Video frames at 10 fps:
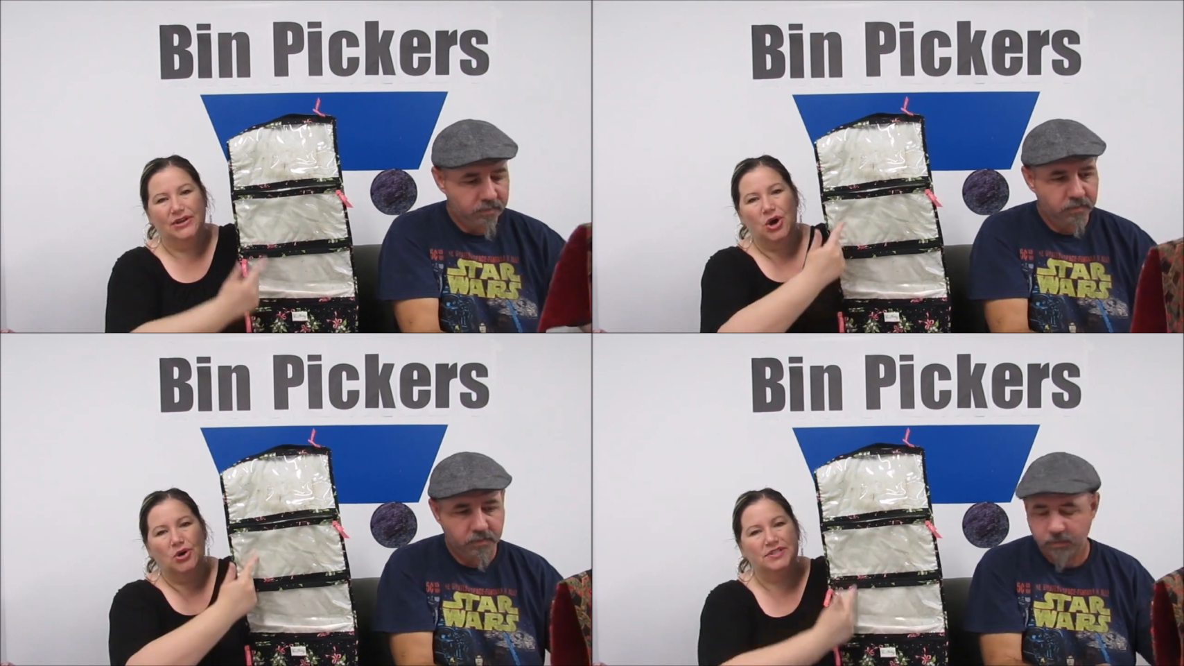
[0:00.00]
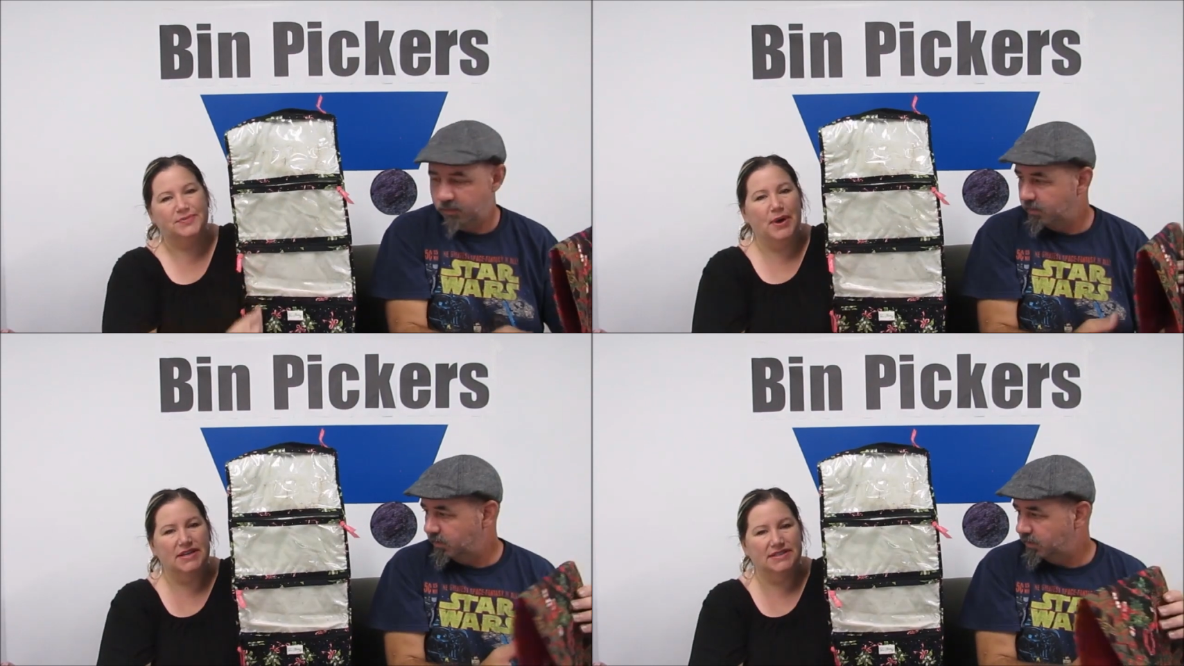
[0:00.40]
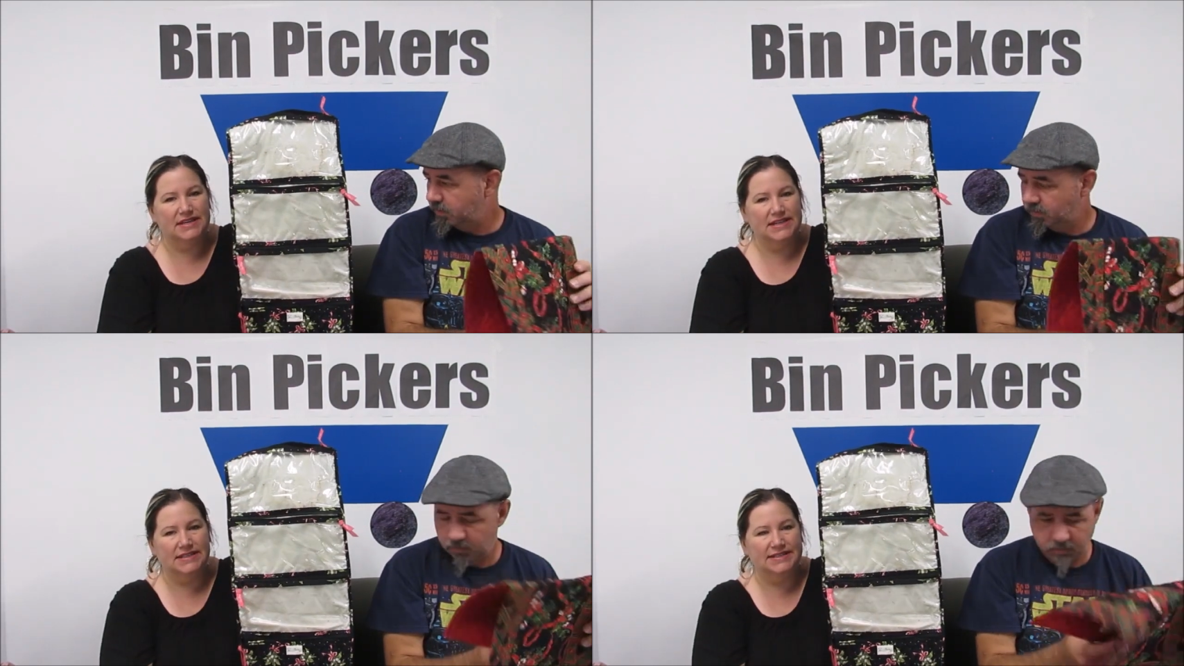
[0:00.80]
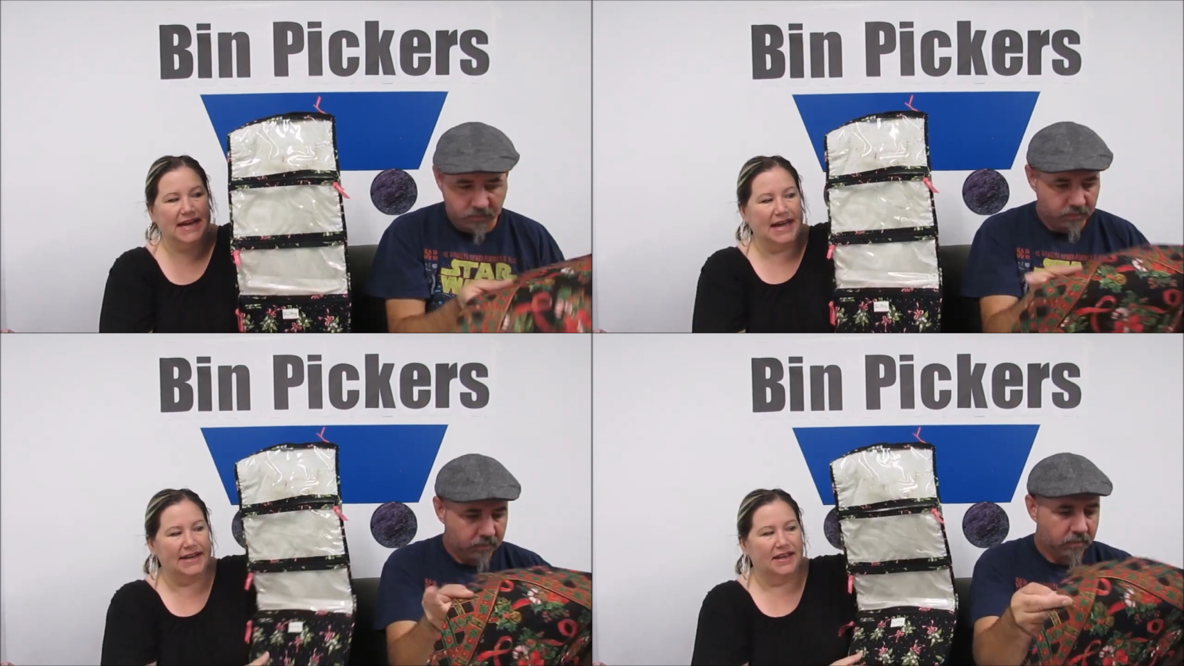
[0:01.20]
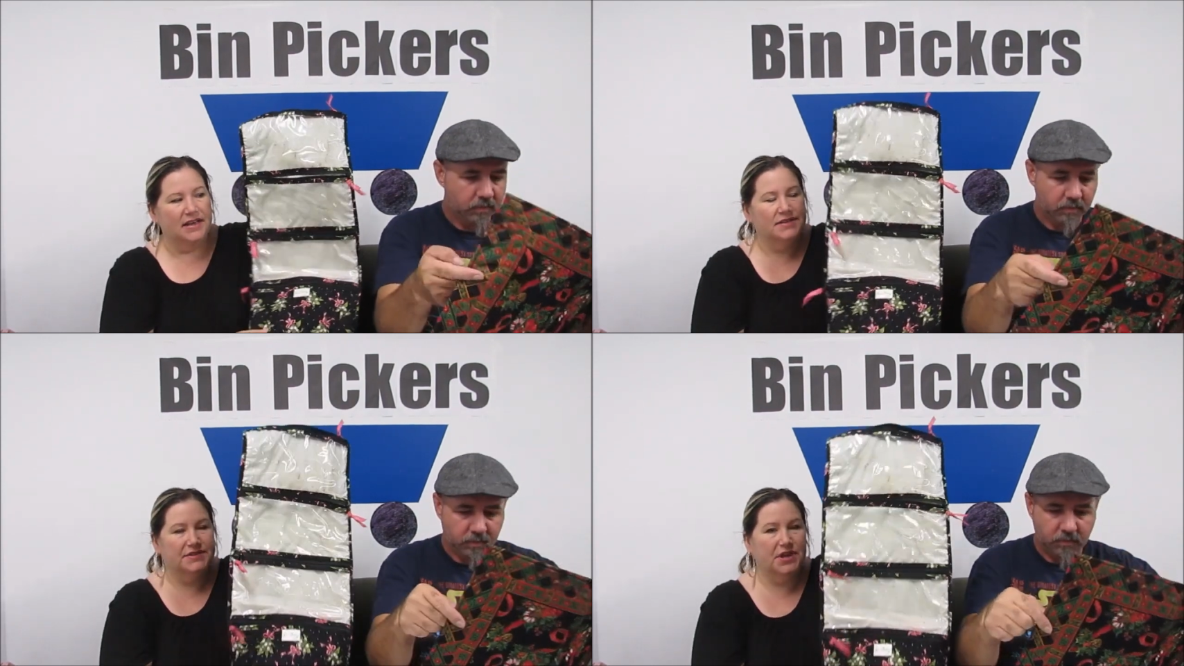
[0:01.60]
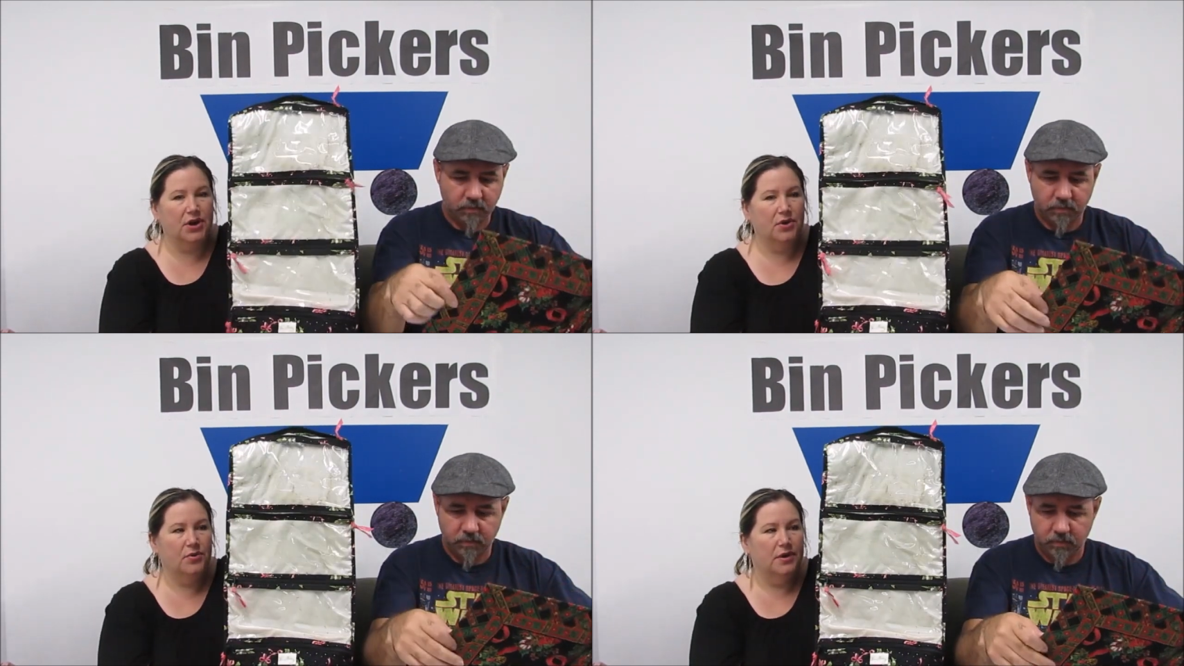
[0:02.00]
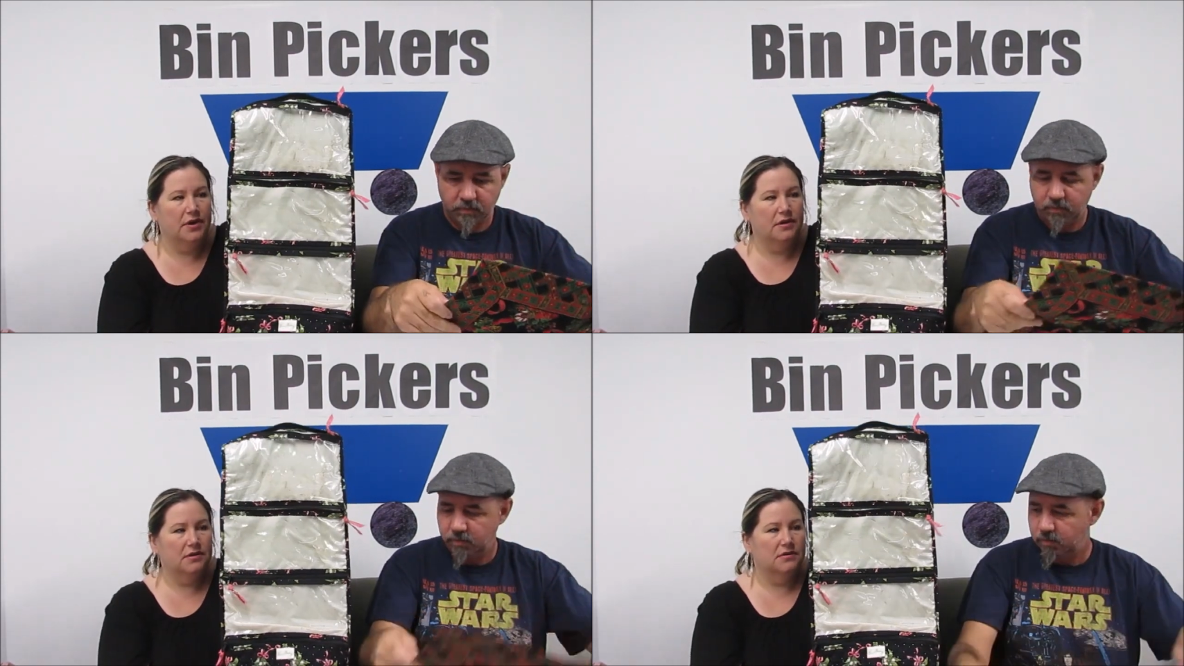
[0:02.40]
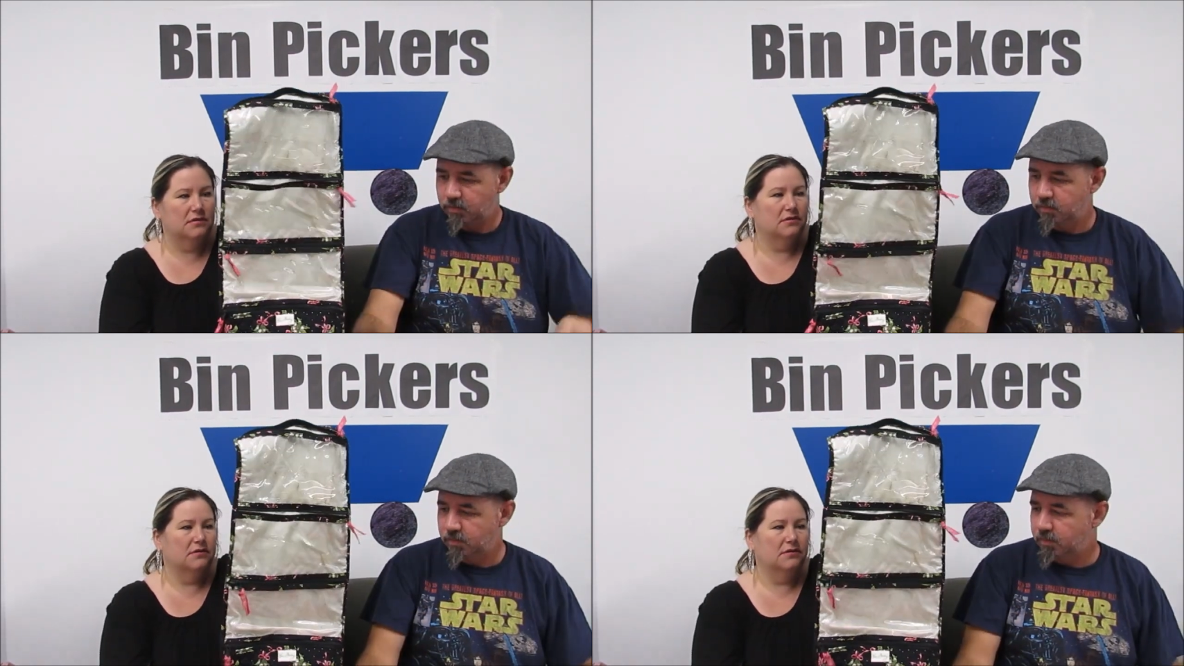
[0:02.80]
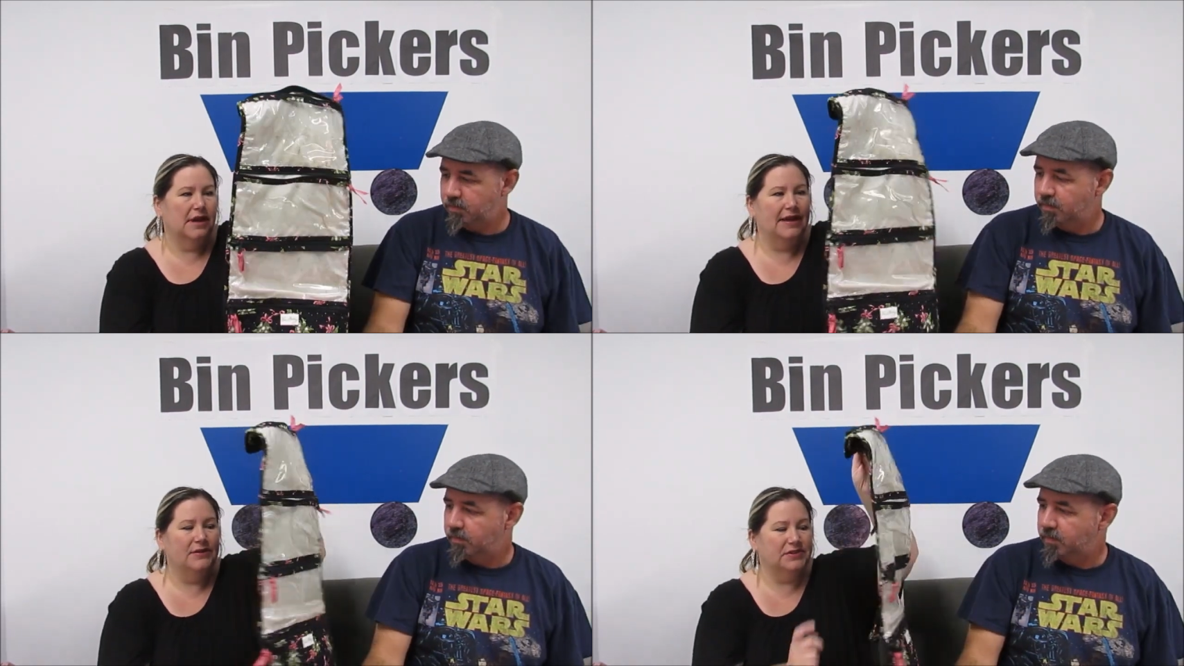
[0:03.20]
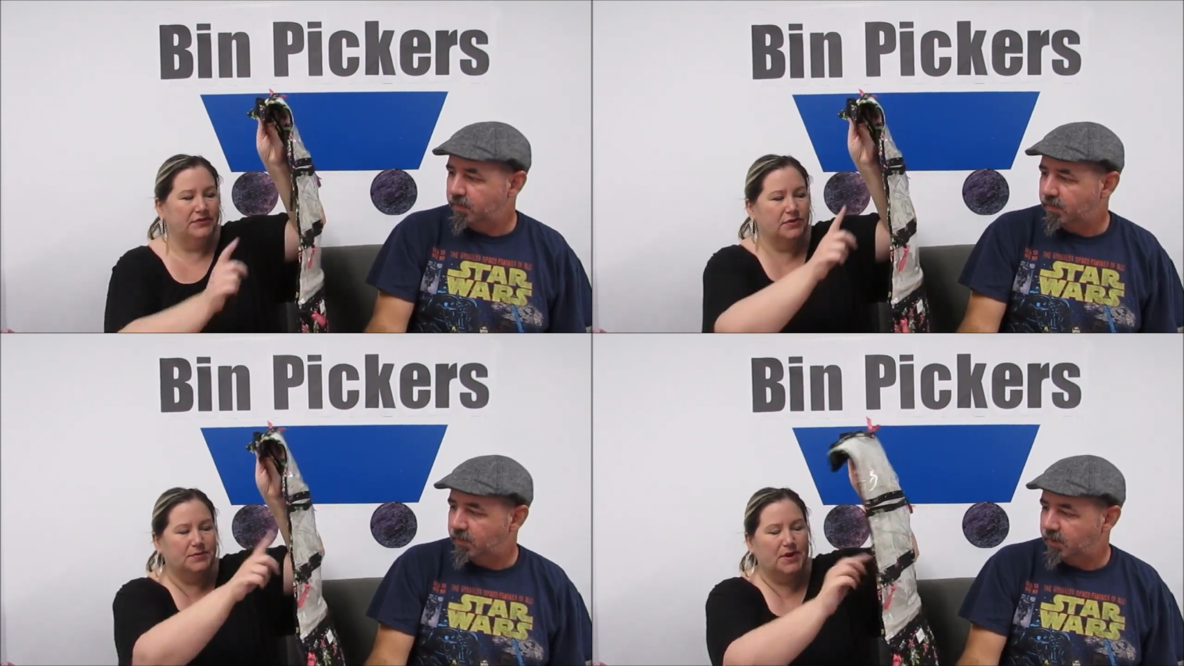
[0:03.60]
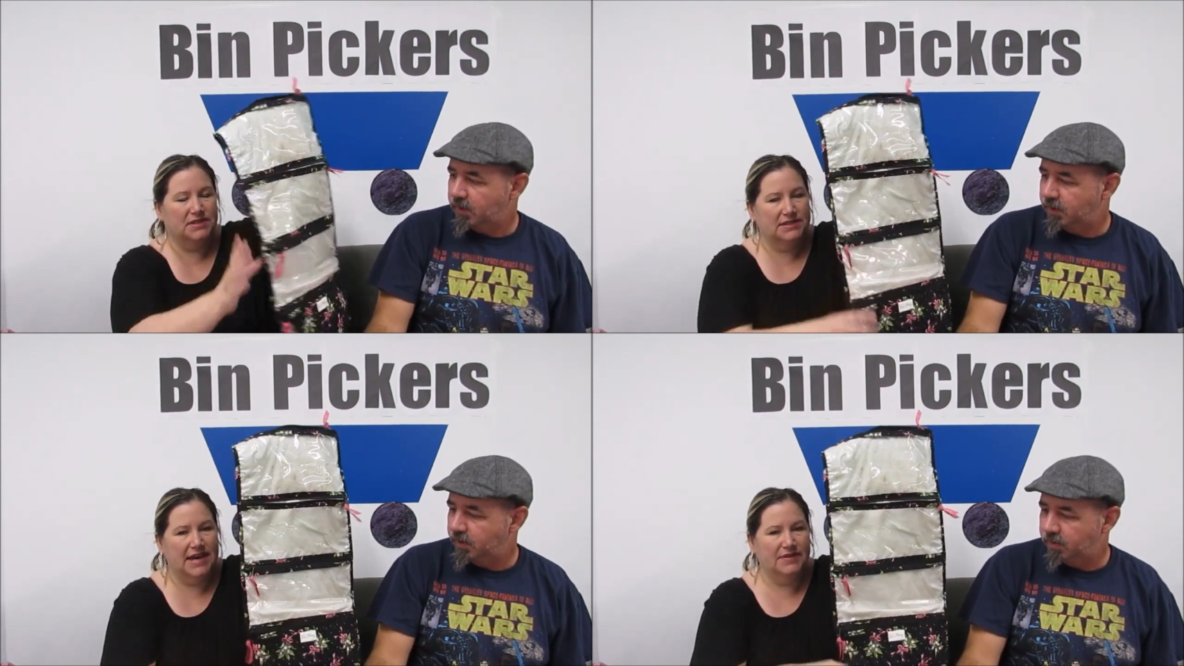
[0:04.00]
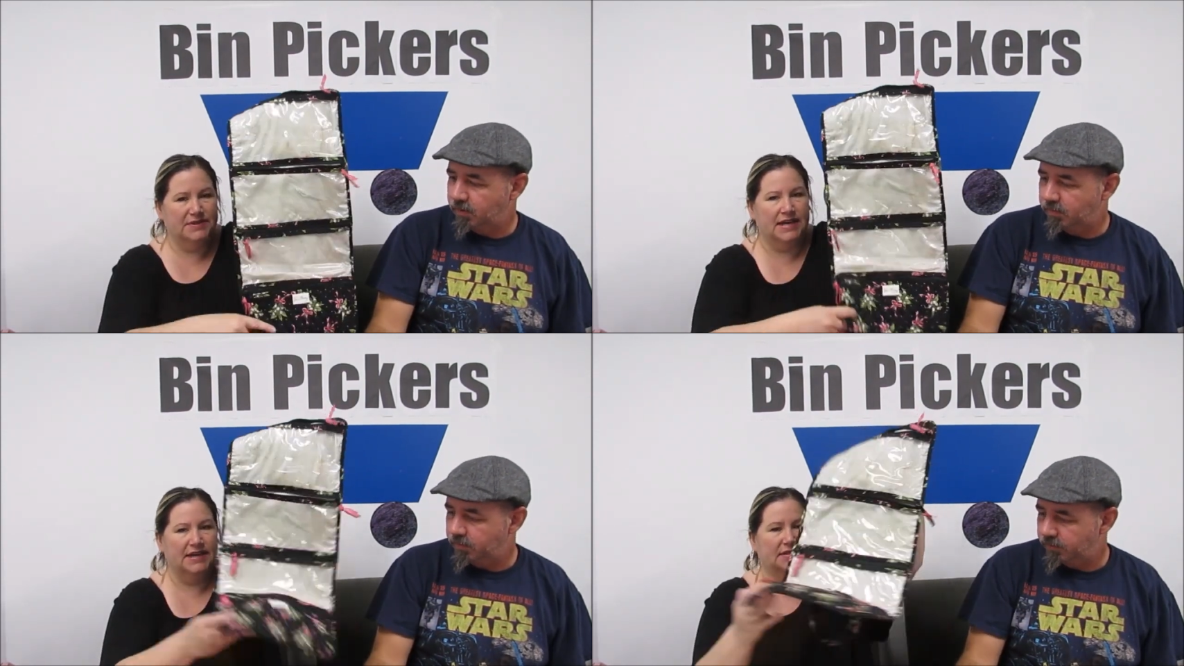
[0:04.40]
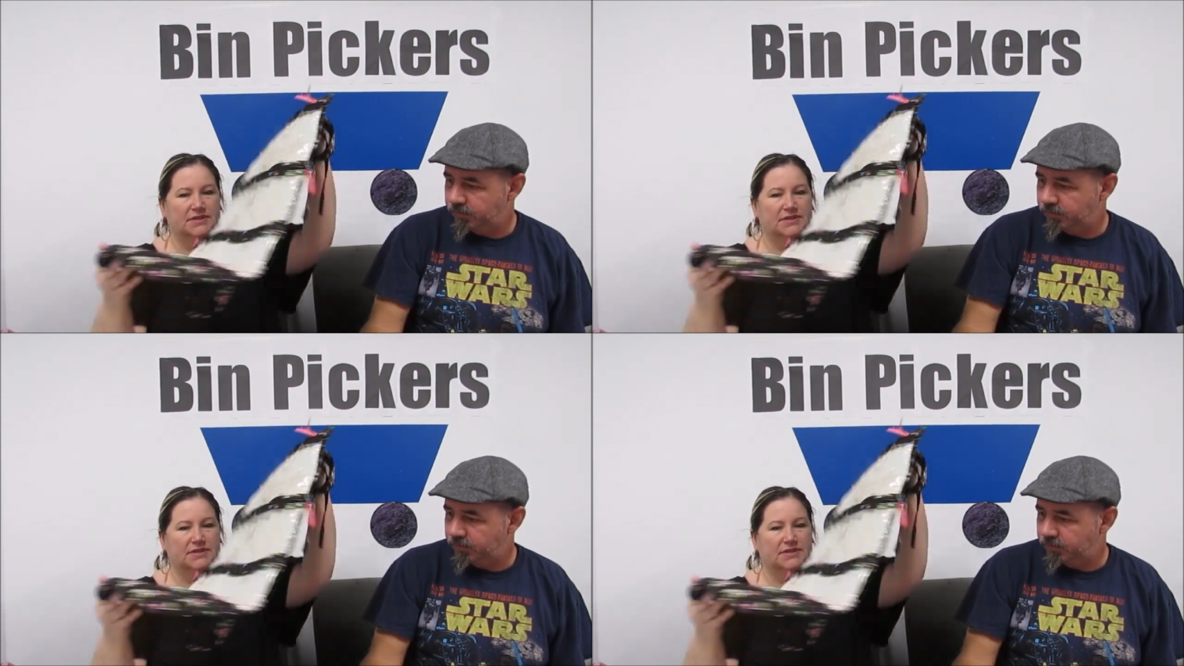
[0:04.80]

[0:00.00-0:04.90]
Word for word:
Speaker 1: There are spots on the inside. So, and there's a few spots on the outside.